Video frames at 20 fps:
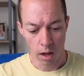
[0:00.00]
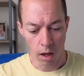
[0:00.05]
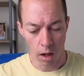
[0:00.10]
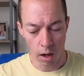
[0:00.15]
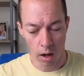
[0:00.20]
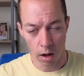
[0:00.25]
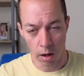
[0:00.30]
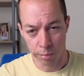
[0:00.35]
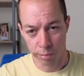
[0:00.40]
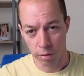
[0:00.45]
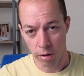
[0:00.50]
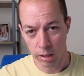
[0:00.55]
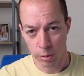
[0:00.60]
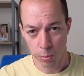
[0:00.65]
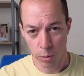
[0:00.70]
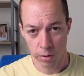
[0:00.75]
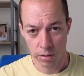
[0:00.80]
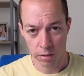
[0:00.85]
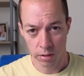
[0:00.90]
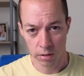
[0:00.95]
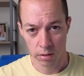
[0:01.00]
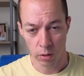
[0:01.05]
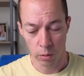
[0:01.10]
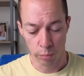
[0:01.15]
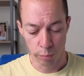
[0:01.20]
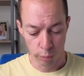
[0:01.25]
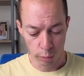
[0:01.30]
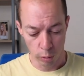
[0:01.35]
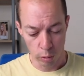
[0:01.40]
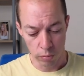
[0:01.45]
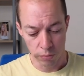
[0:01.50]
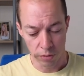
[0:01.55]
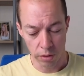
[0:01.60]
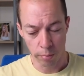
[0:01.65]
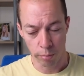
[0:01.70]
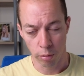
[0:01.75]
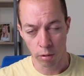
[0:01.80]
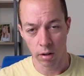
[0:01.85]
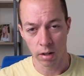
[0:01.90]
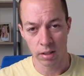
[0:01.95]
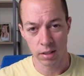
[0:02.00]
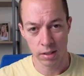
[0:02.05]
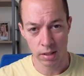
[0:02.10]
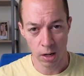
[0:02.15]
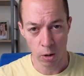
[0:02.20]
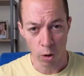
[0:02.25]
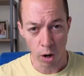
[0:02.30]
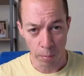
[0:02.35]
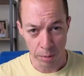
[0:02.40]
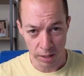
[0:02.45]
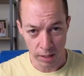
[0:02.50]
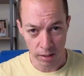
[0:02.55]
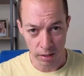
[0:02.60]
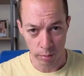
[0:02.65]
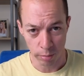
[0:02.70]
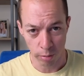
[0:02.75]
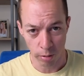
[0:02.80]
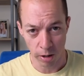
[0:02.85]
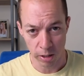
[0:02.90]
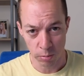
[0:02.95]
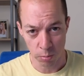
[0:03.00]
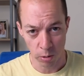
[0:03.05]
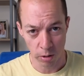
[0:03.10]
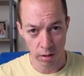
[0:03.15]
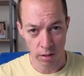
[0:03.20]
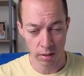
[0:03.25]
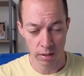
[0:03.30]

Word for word: are price point, so proof that products sell at a particular price point.